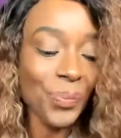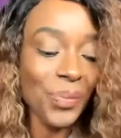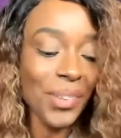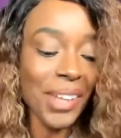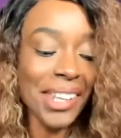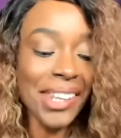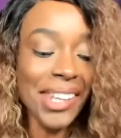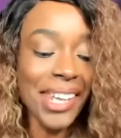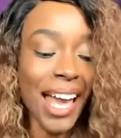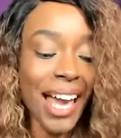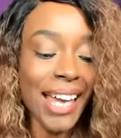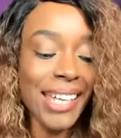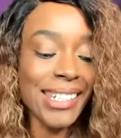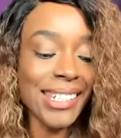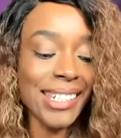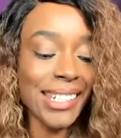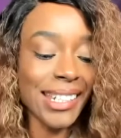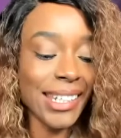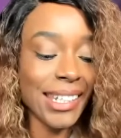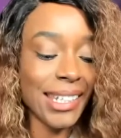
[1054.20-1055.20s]
The
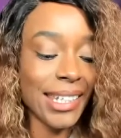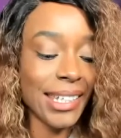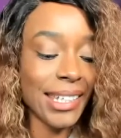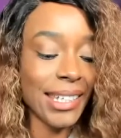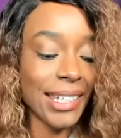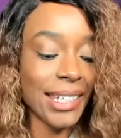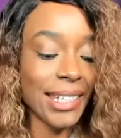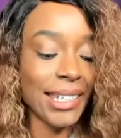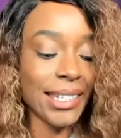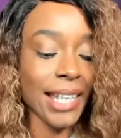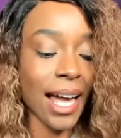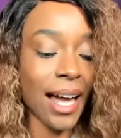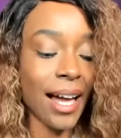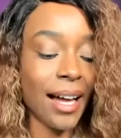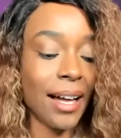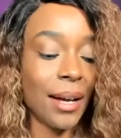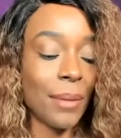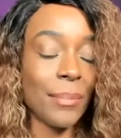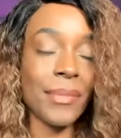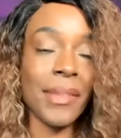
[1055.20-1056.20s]
idea is
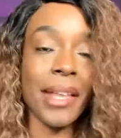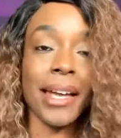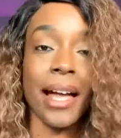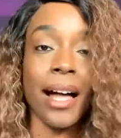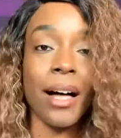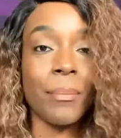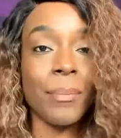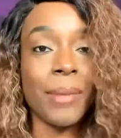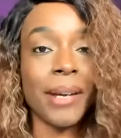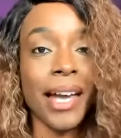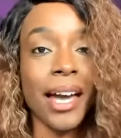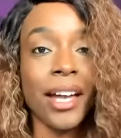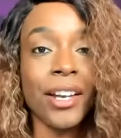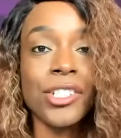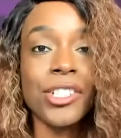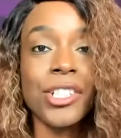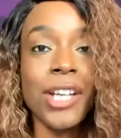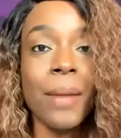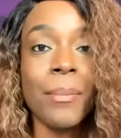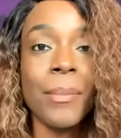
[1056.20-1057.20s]
like I'll pick out a
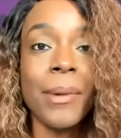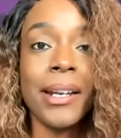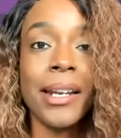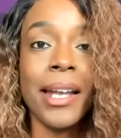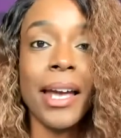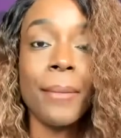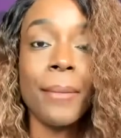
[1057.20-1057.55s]
shop on